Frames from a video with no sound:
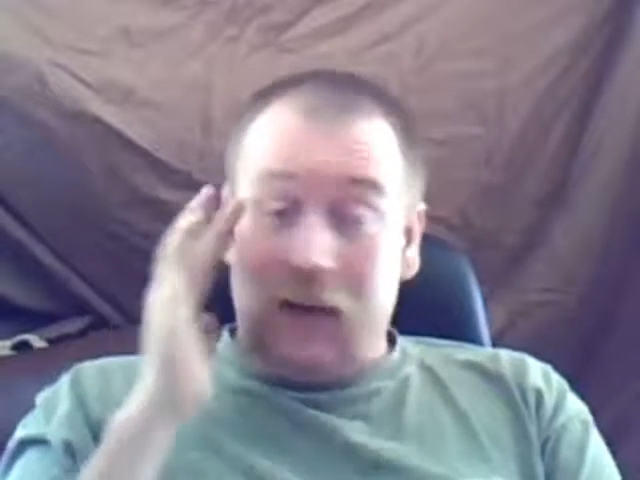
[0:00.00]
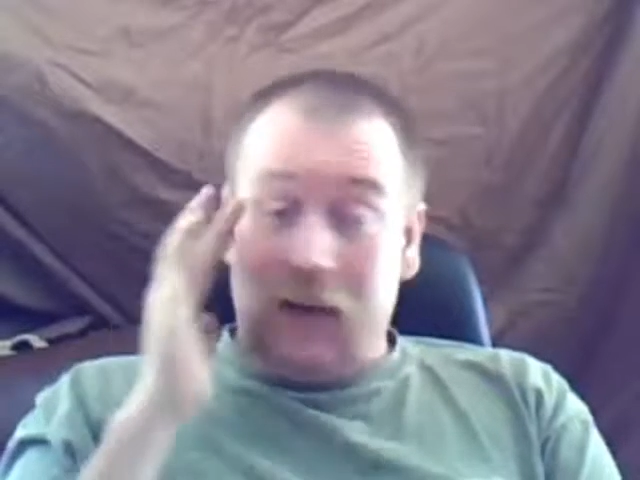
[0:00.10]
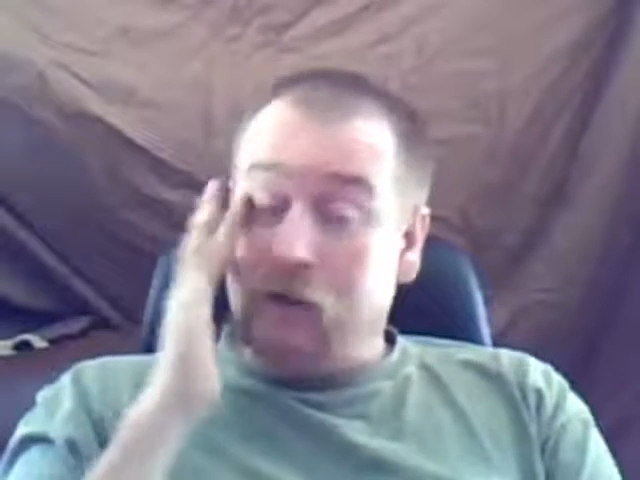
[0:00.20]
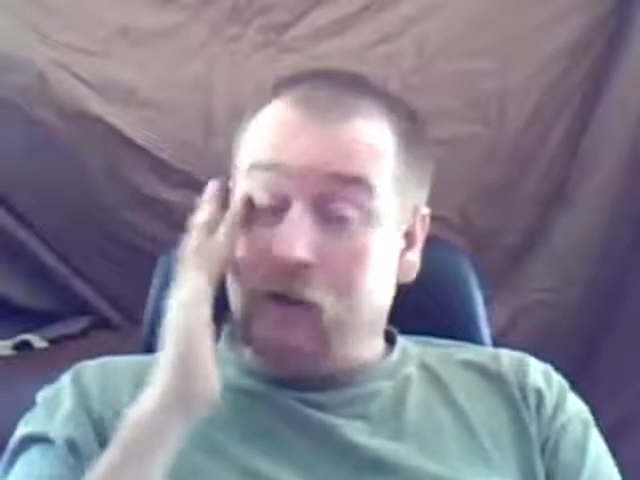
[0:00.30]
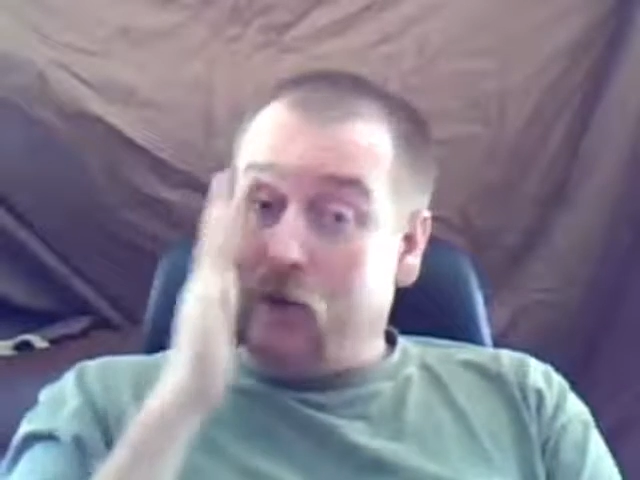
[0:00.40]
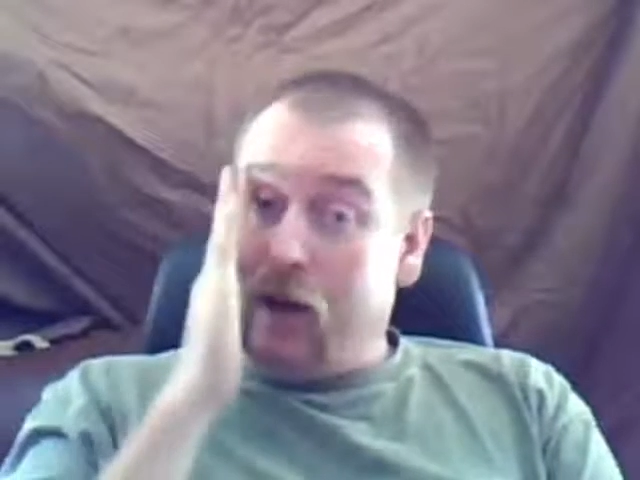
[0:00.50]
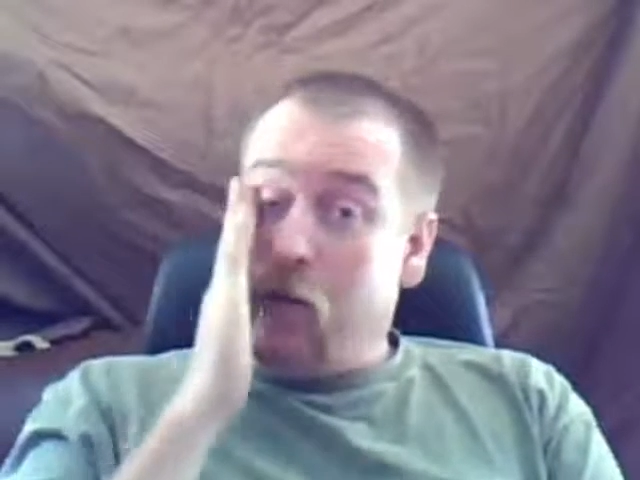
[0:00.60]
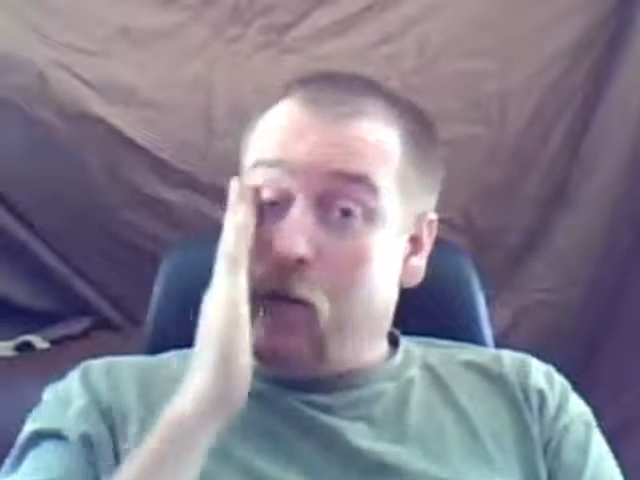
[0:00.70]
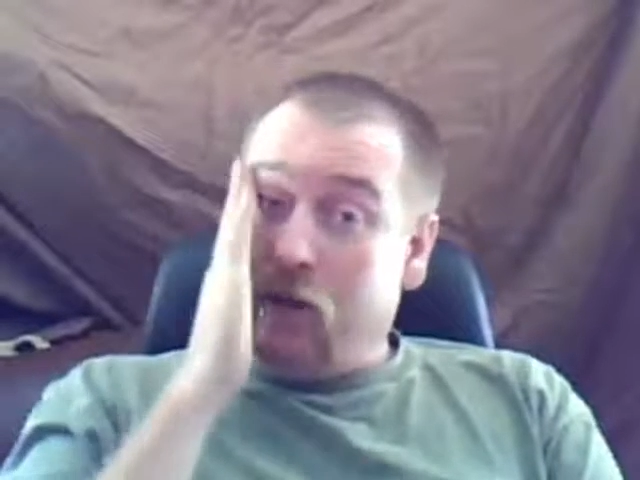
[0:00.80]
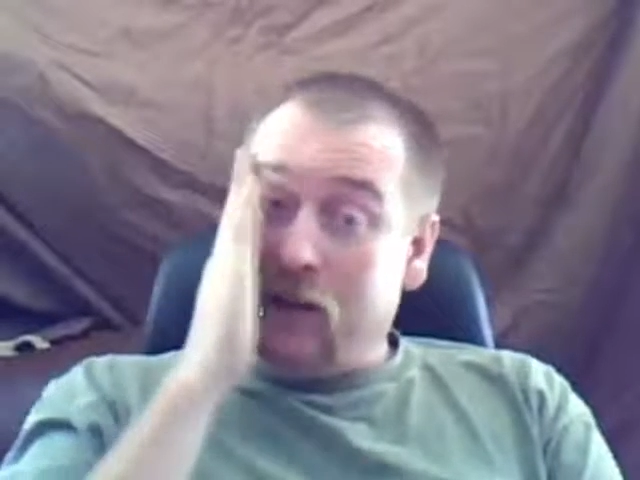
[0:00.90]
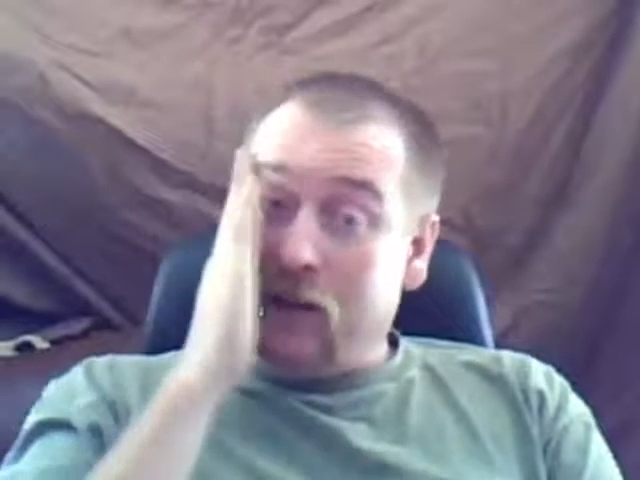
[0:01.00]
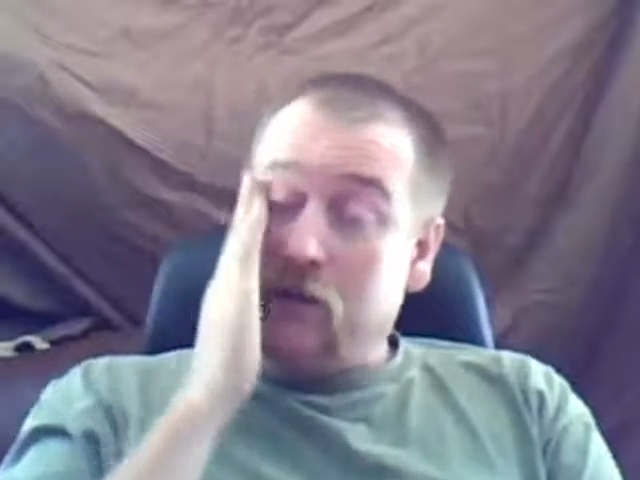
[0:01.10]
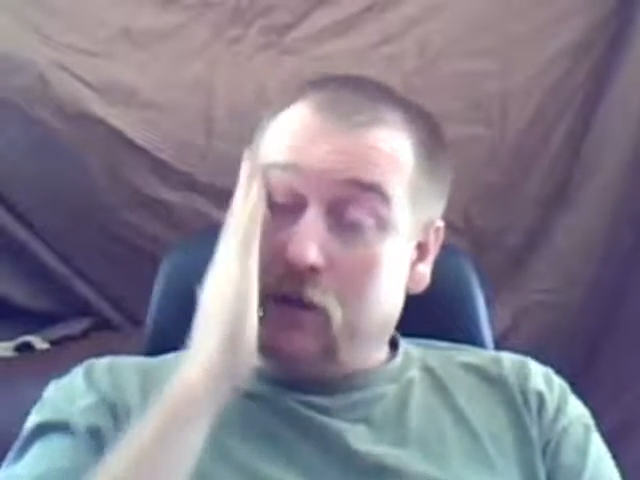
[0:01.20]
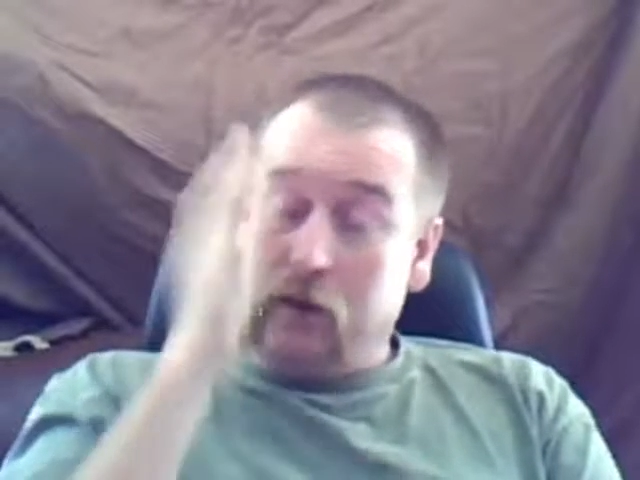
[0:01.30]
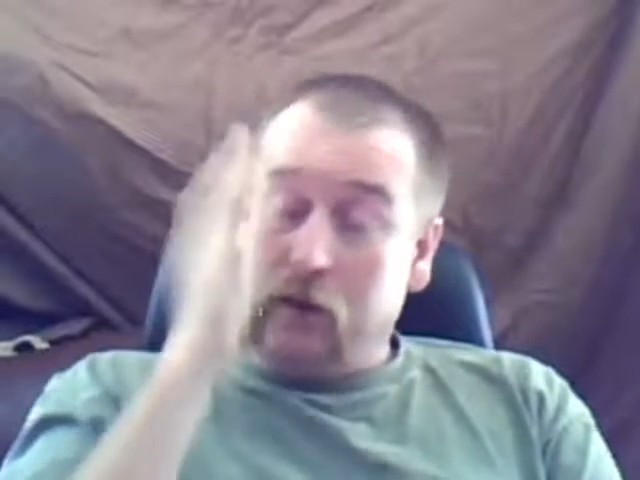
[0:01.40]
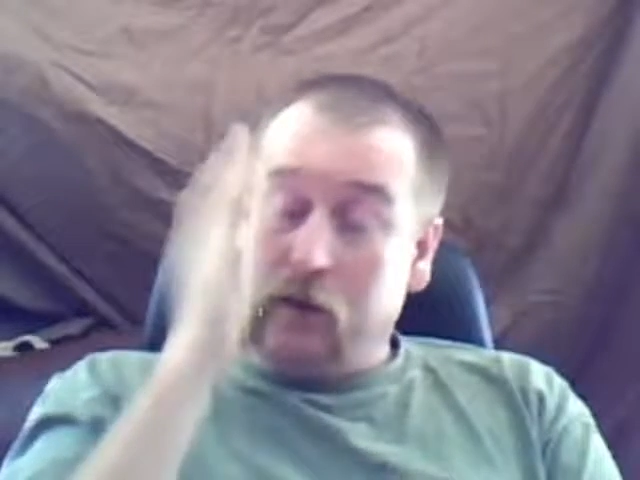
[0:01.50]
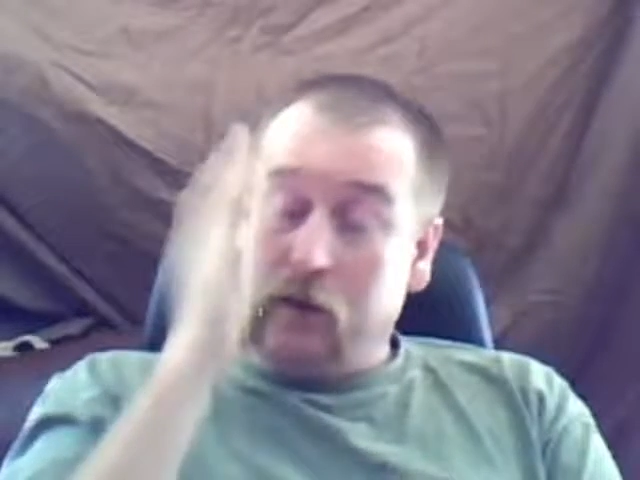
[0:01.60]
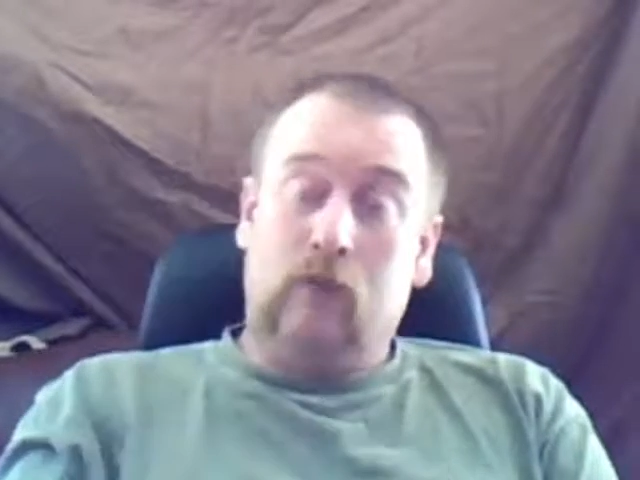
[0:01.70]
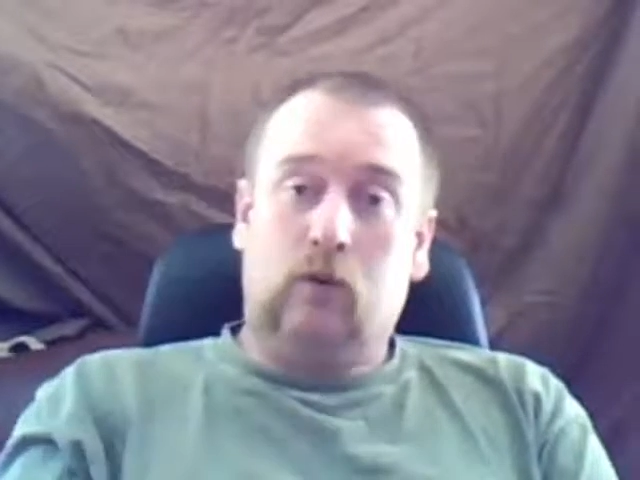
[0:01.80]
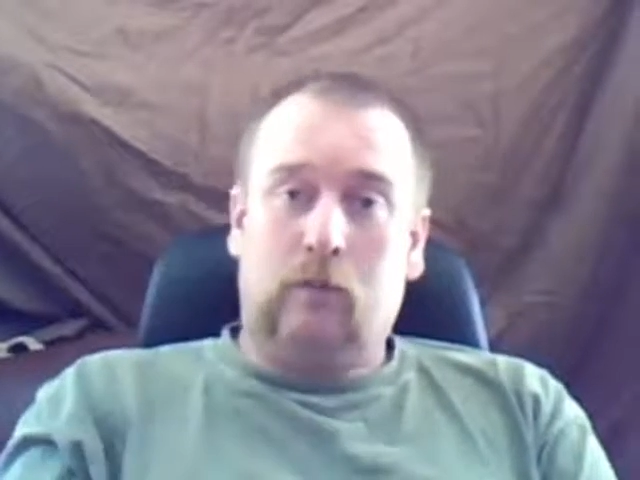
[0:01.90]
I don't know how well that's going to go
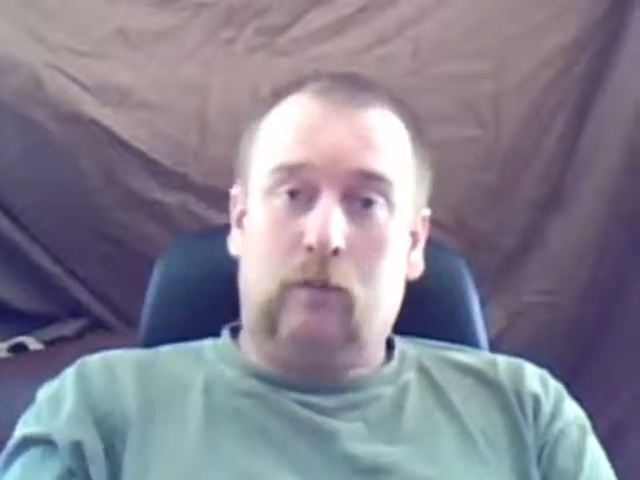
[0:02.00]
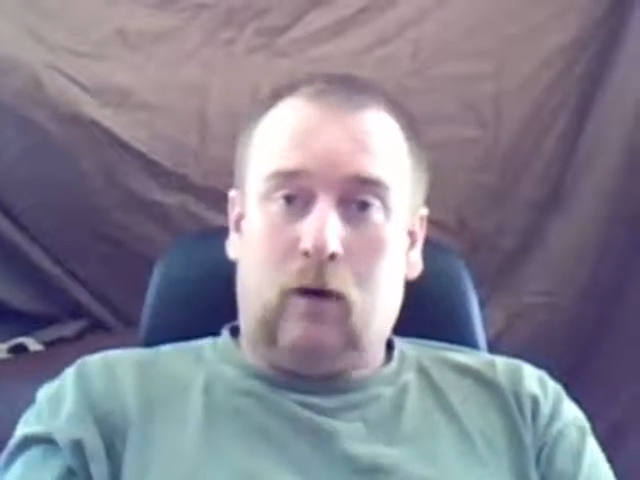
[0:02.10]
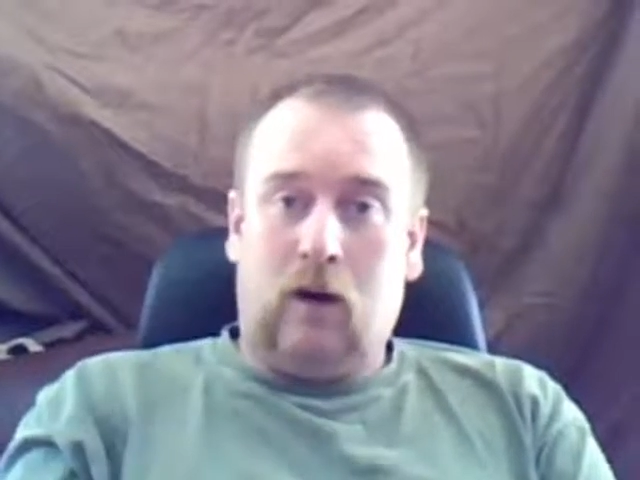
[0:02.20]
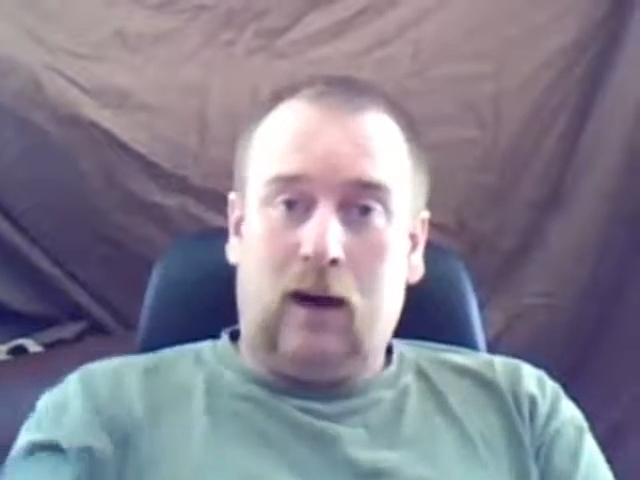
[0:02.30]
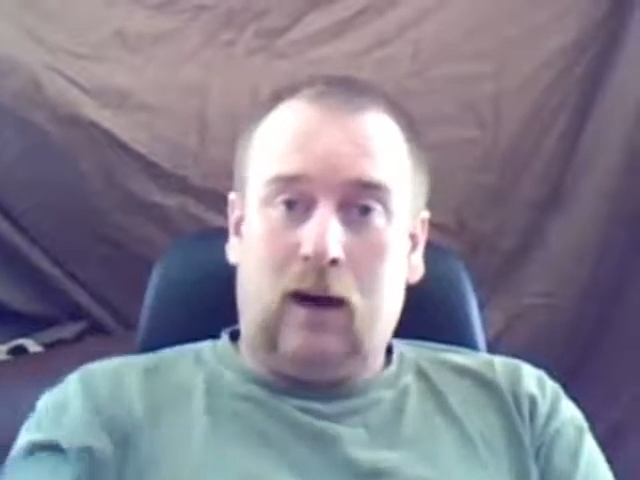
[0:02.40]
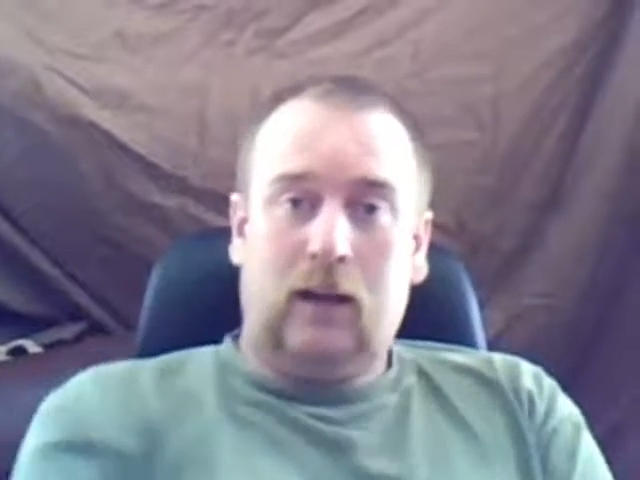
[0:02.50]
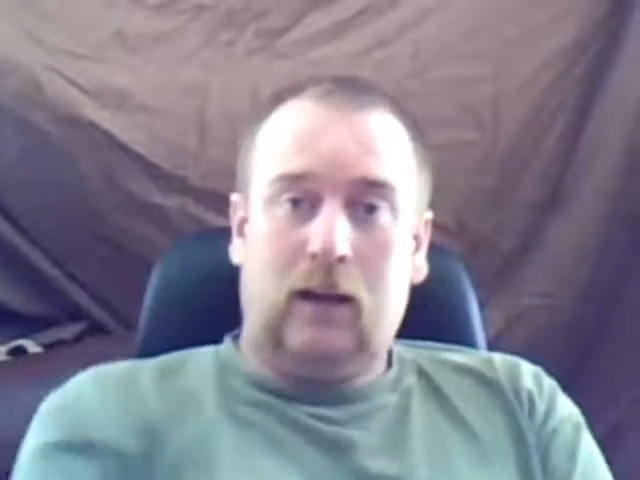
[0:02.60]
over with my wife.